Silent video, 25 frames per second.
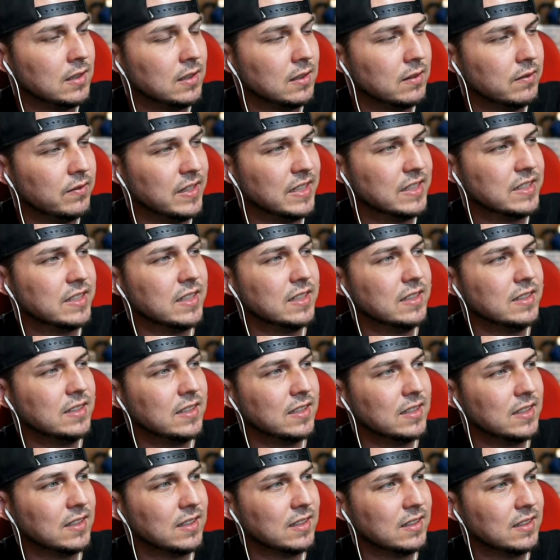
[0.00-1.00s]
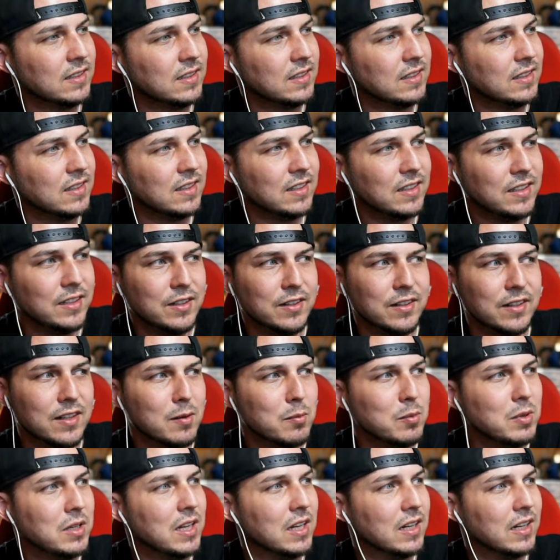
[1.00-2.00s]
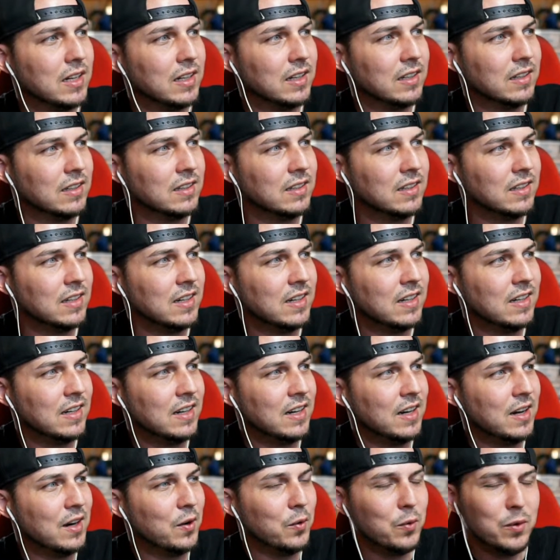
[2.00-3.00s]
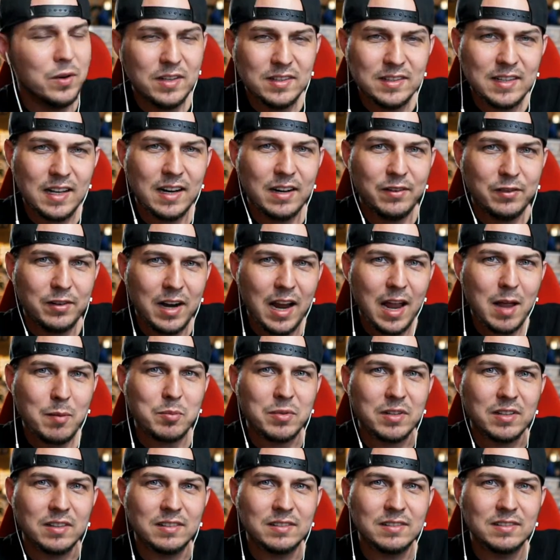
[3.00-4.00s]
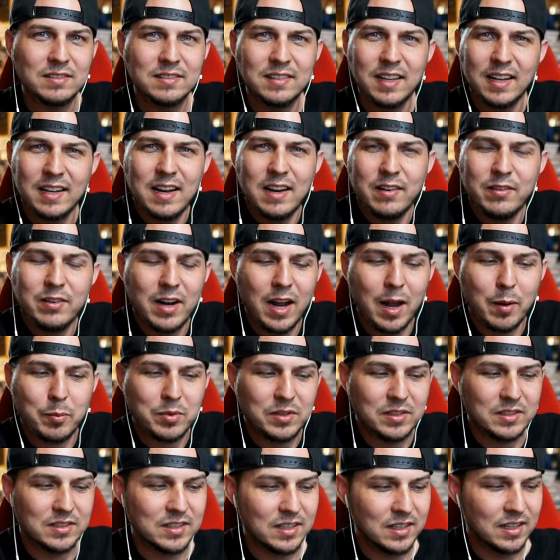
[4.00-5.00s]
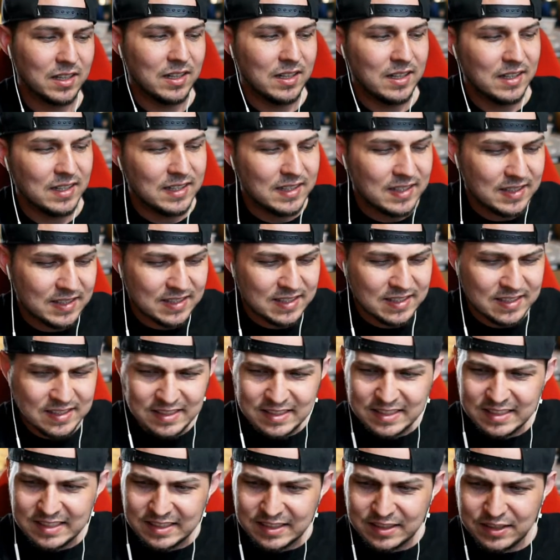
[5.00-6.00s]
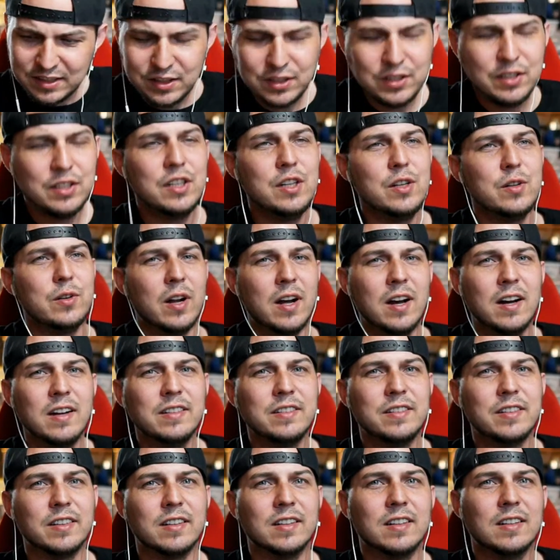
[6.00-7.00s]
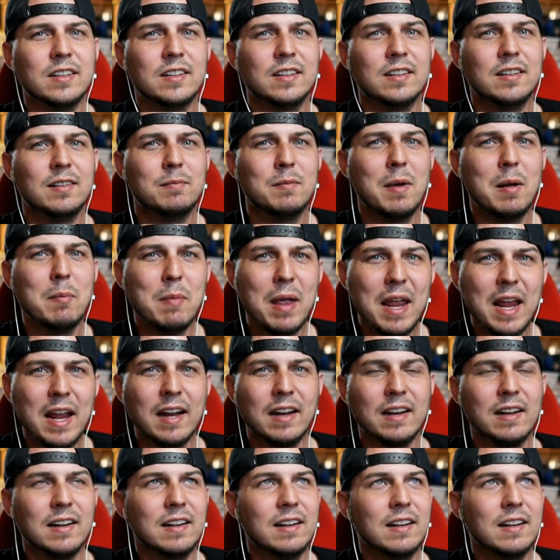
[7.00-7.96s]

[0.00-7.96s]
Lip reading: Vincent, you're at the beginning. When does that ever happen? That never happens. Dude, Hunter, my man,